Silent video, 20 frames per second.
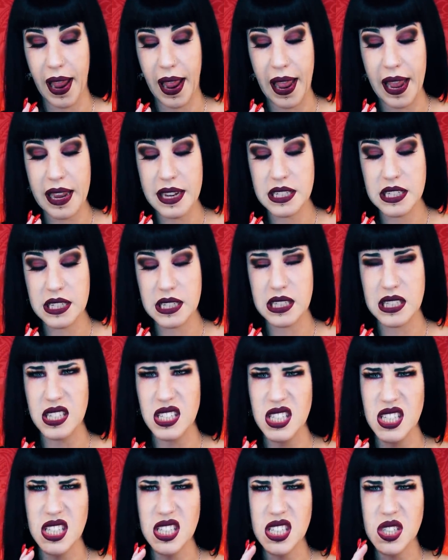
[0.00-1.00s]
ages
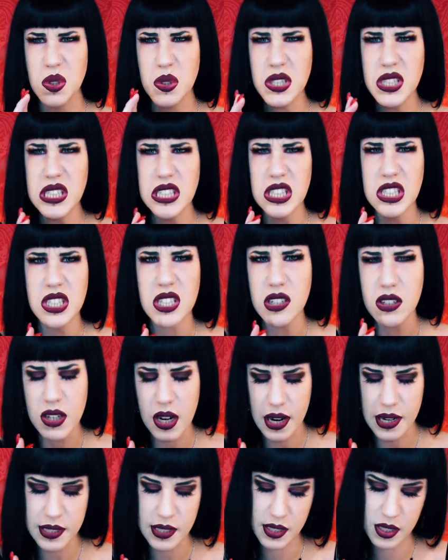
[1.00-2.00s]
because the acrylic
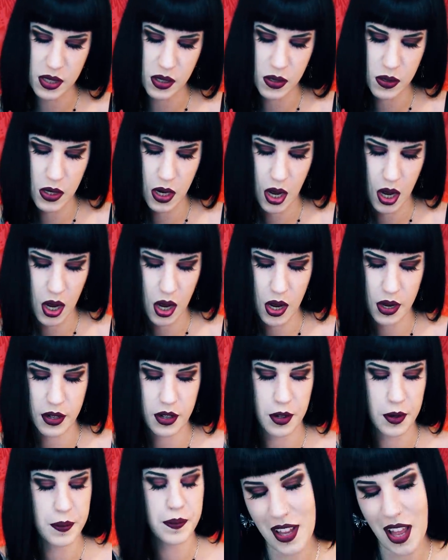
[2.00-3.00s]
dries so
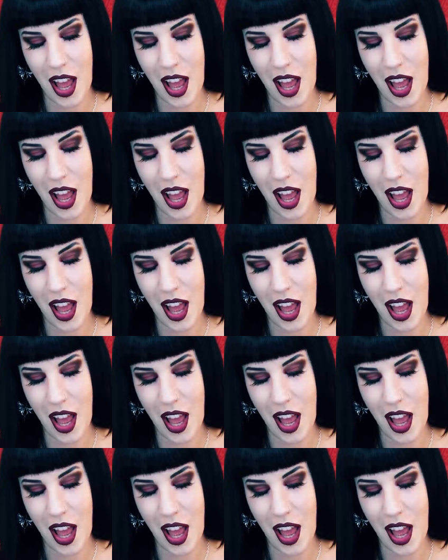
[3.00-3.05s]
hard.